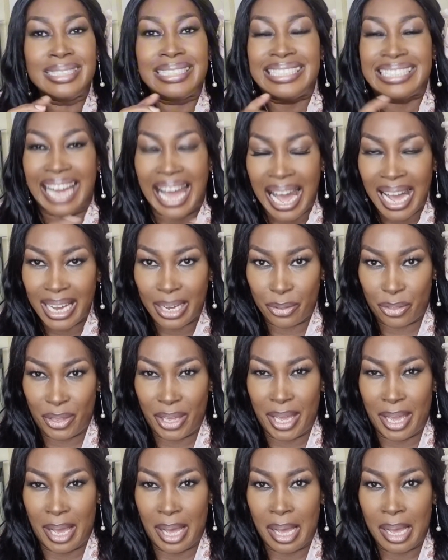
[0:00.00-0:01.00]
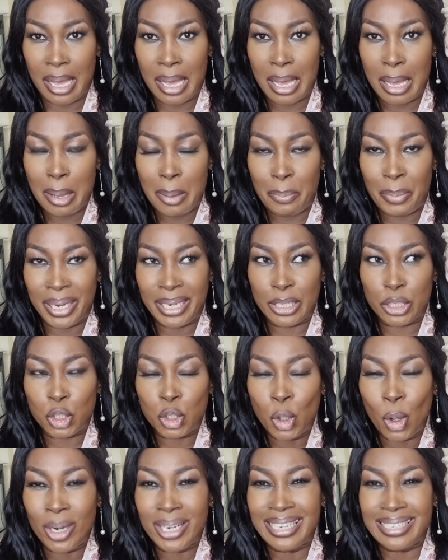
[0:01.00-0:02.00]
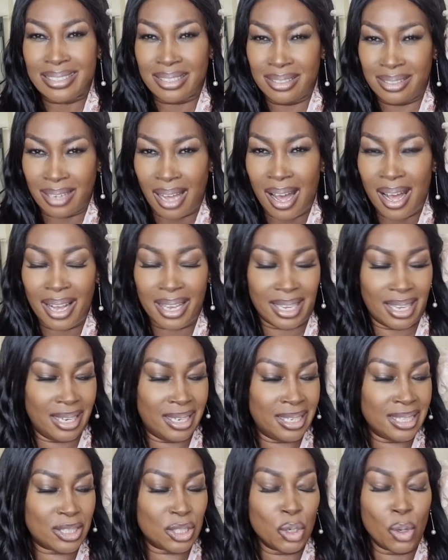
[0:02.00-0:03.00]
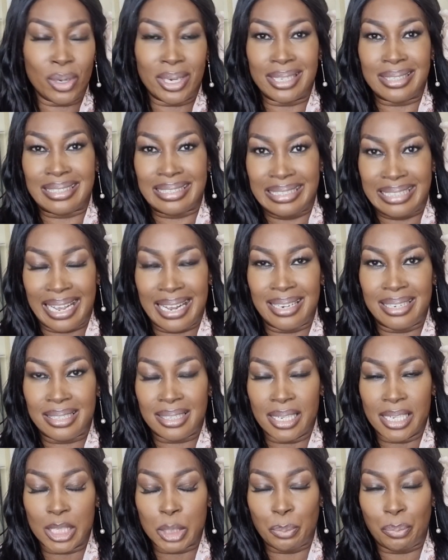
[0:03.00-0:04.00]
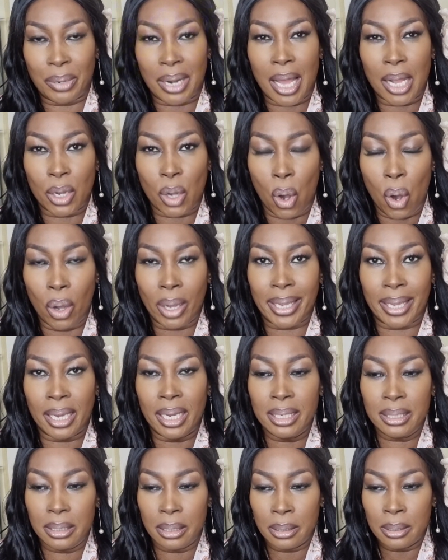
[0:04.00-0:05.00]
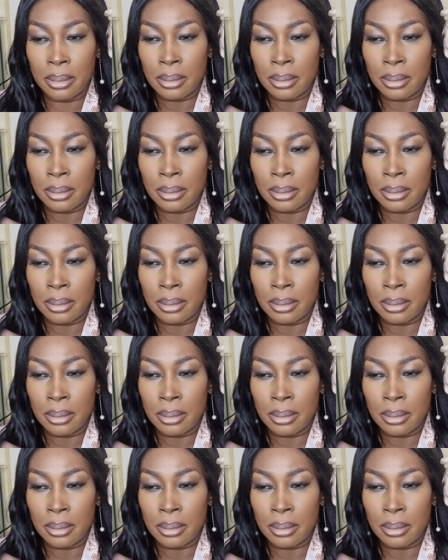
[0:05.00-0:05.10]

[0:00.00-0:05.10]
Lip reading: dark there, but it's not as dark and it's not as dense as Black Orchid.